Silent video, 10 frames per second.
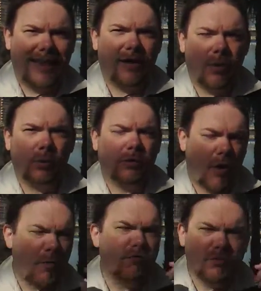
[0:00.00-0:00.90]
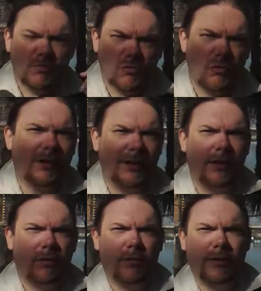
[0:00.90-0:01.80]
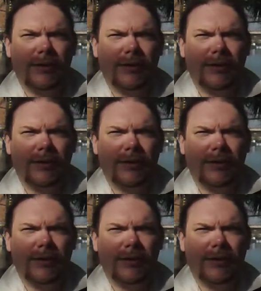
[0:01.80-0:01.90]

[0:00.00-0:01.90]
to get a hold of really,